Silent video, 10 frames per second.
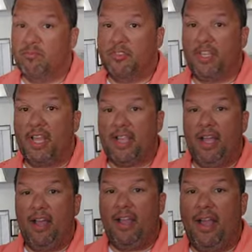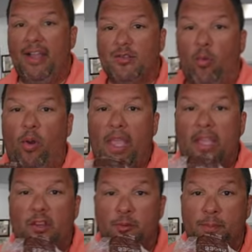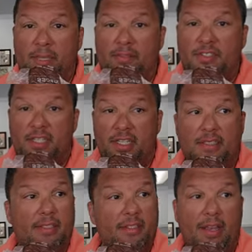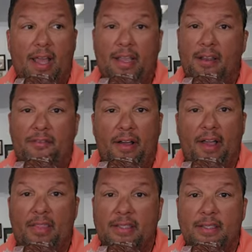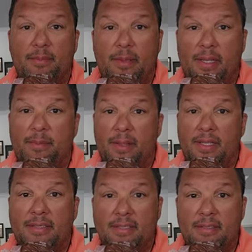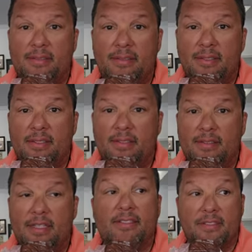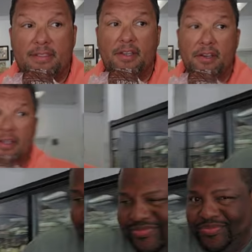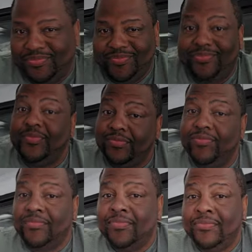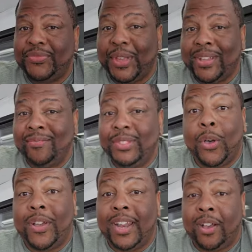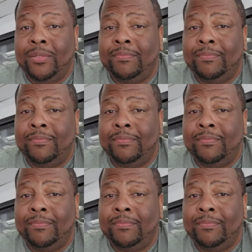Check it out, guys. Wagyu beef cheeks. You're not going to find this at many places. This is serious. Yeah, it's going down.